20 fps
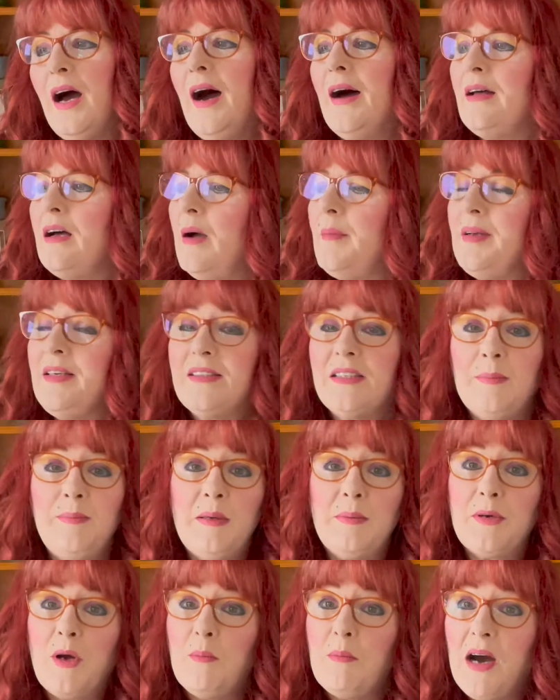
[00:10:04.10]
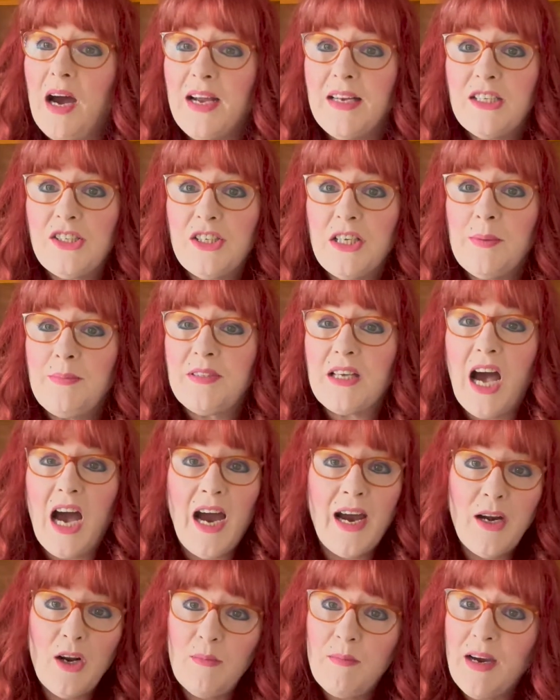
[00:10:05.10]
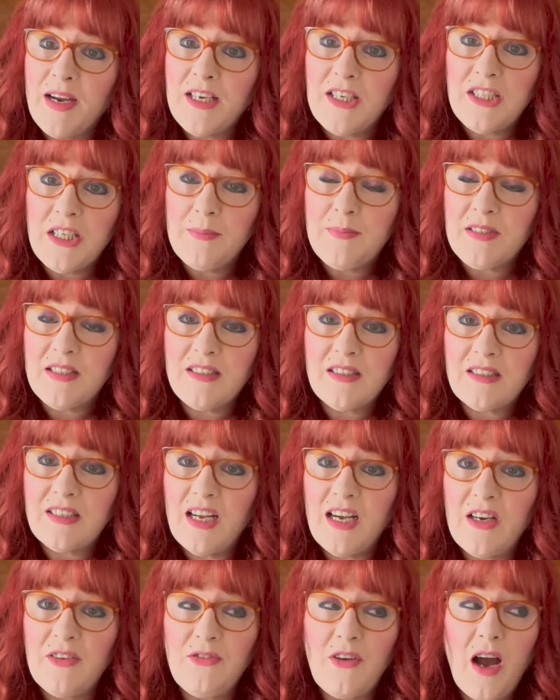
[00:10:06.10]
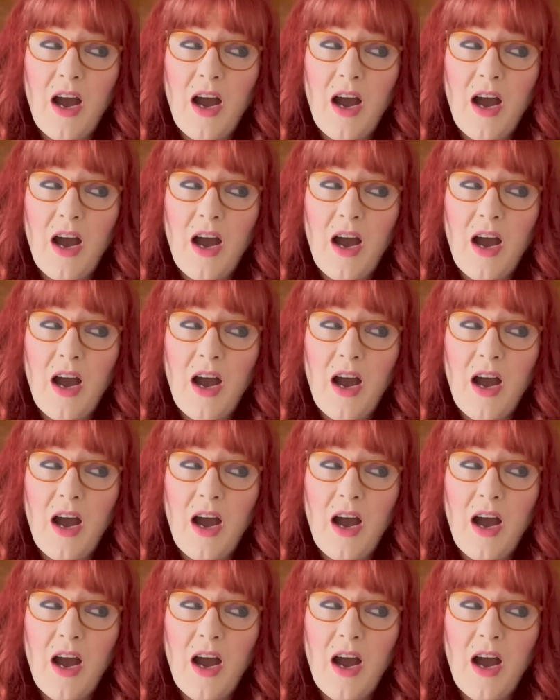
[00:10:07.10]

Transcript: I mean, some people don't mind chips. I don't mind chips and stuff.